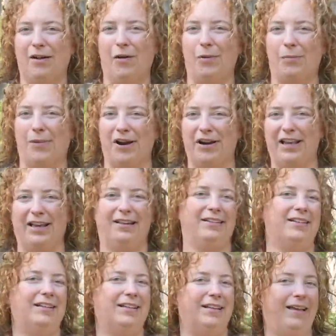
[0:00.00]
ulmaria,
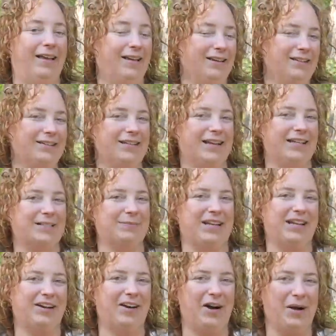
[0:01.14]
and it has
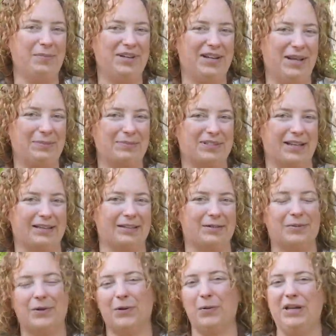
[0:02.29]
many common names like
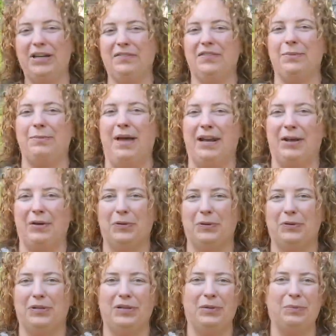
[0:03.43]
Queen of the Meadow,
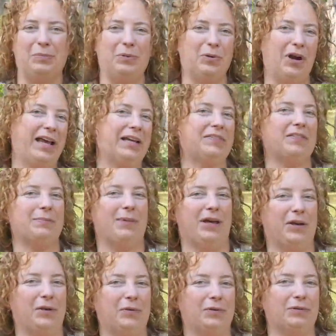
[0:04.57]
Pride of the
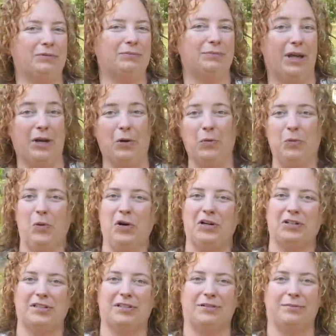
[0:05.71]
Meadow,
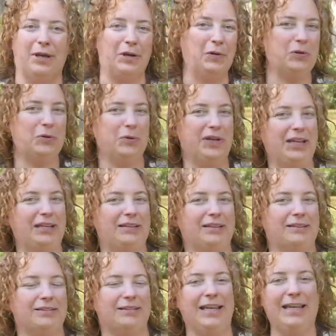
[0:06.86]
Meadowwort, Meadow
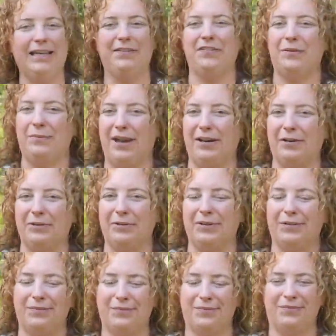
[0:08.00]
Queen, Lady of the Meadow.
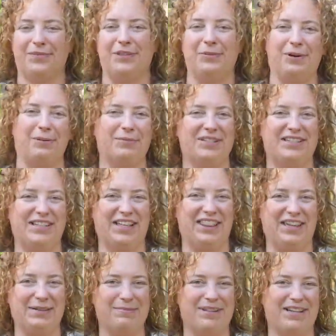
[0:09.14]
You probably see a
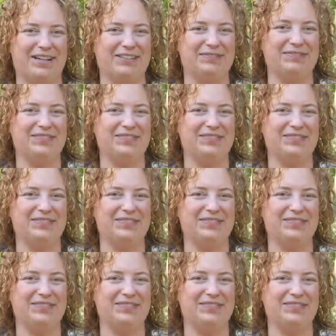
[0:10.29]
theme here.